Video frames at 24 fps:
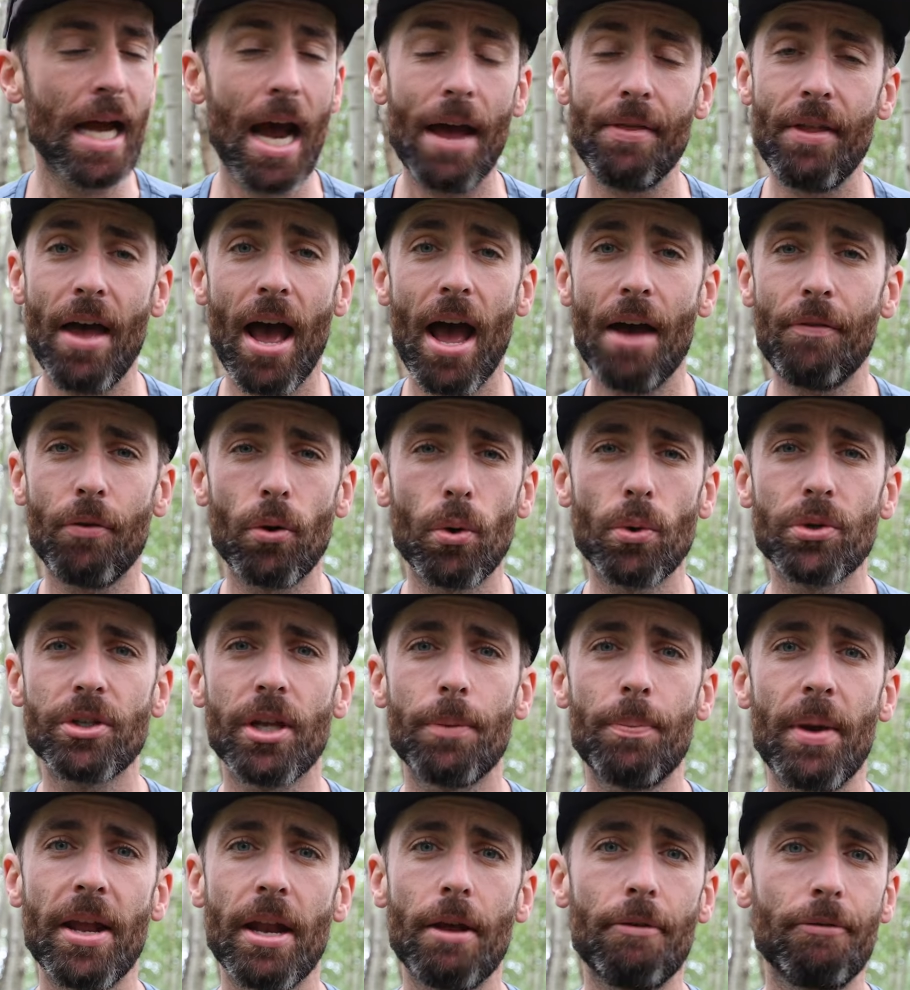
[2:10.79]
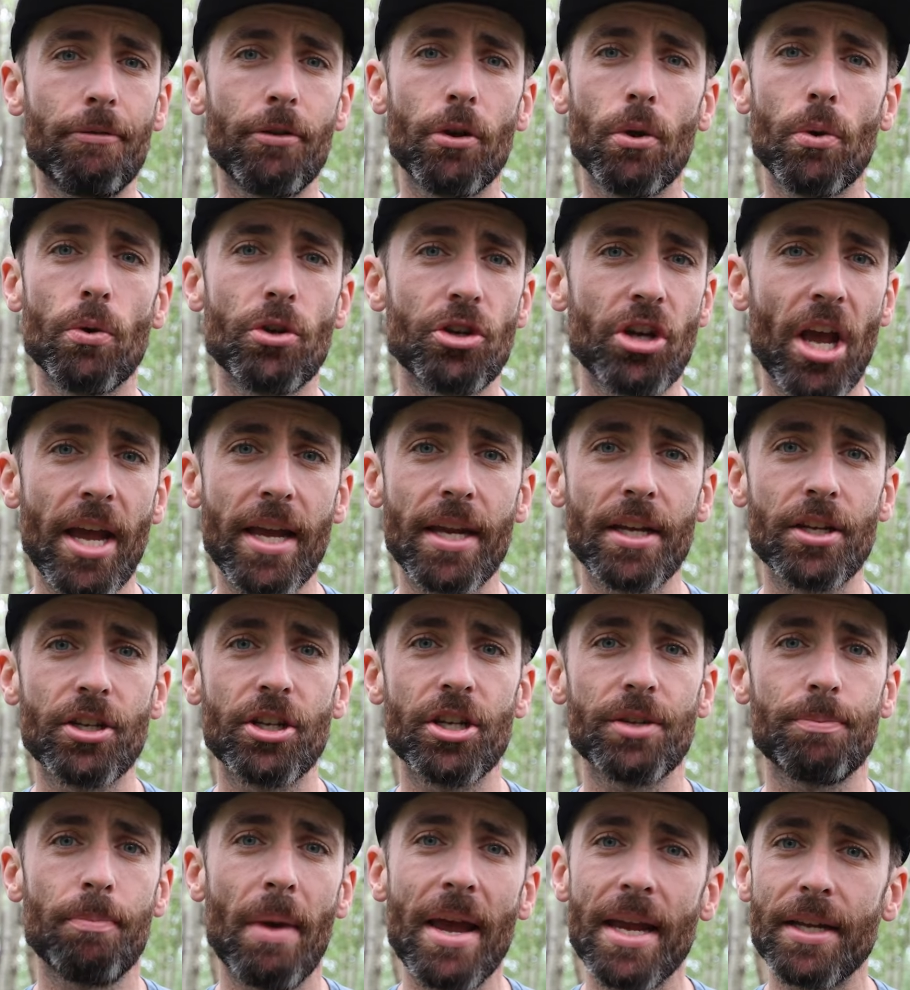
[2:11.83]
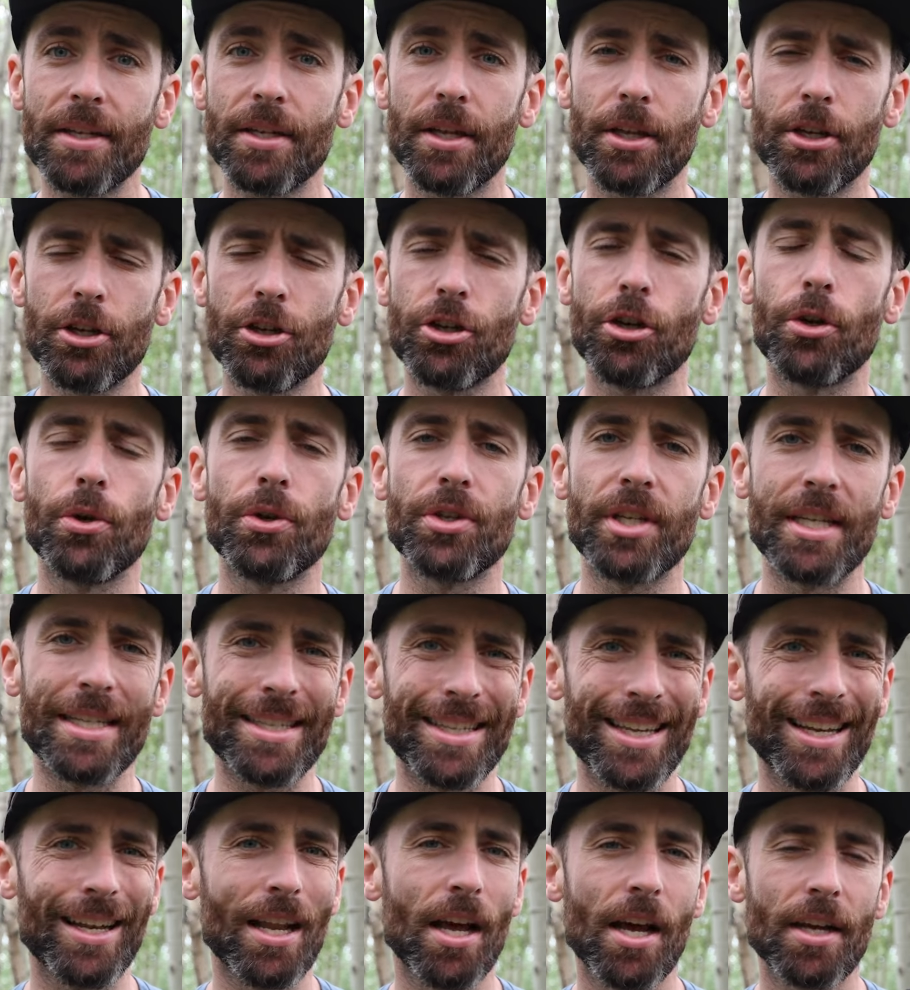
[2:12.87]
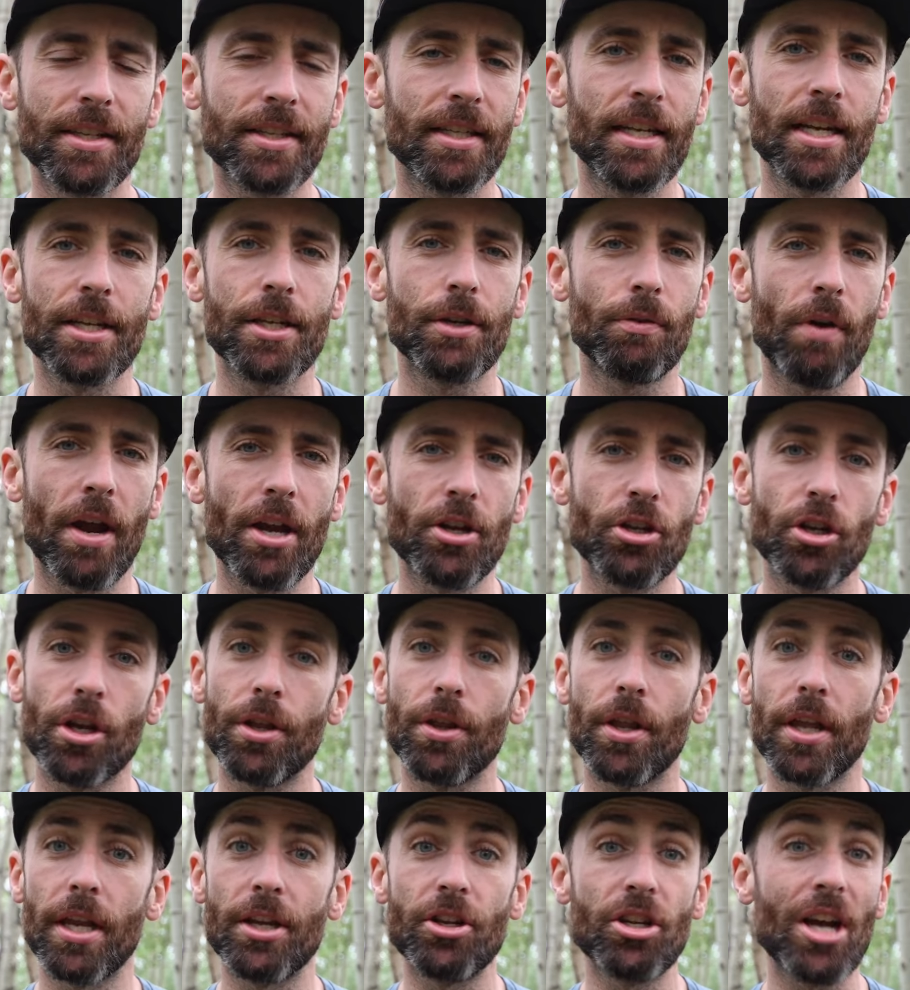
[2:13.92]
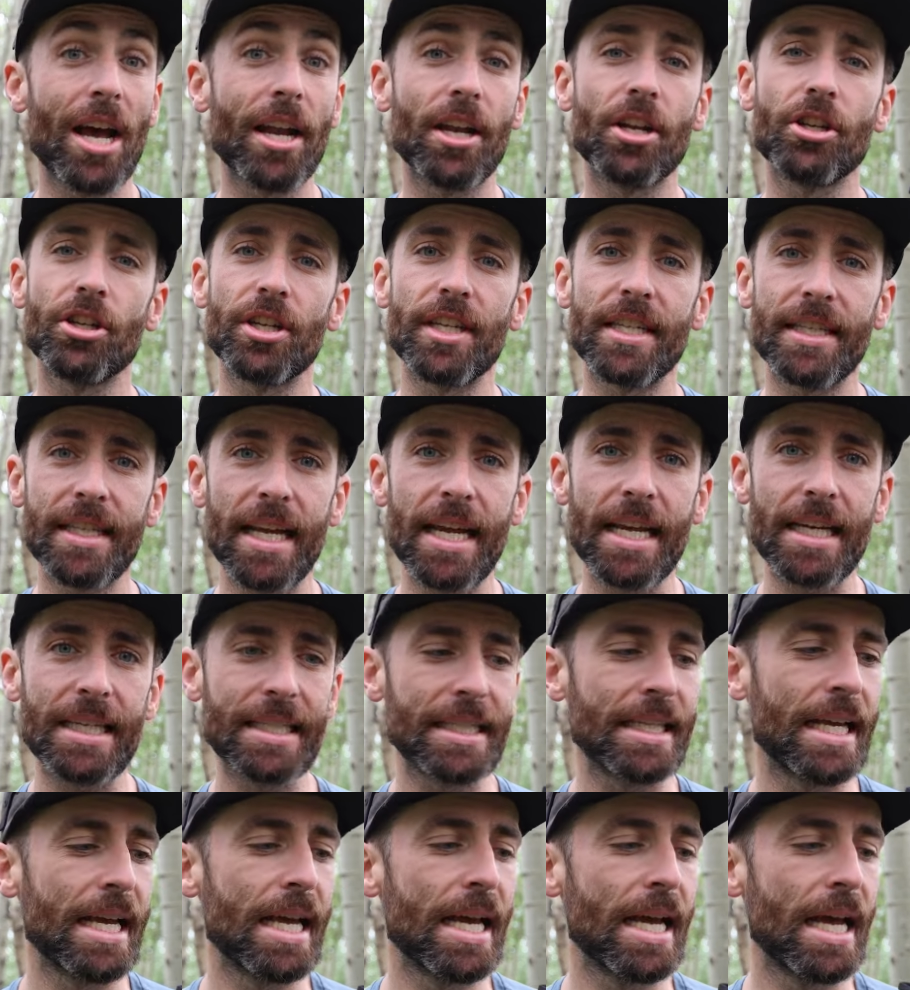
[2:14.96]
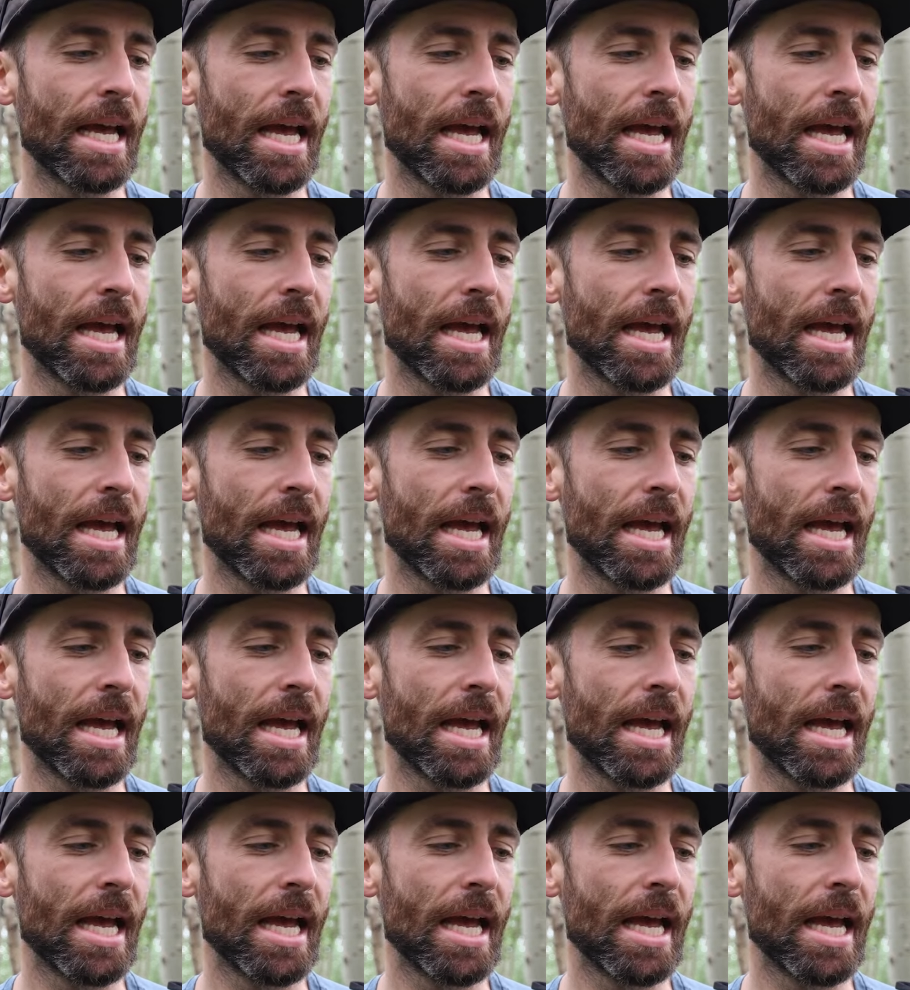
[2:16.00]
And there have also been a few changes made to the shoe since the last iteration, the Challenger 6.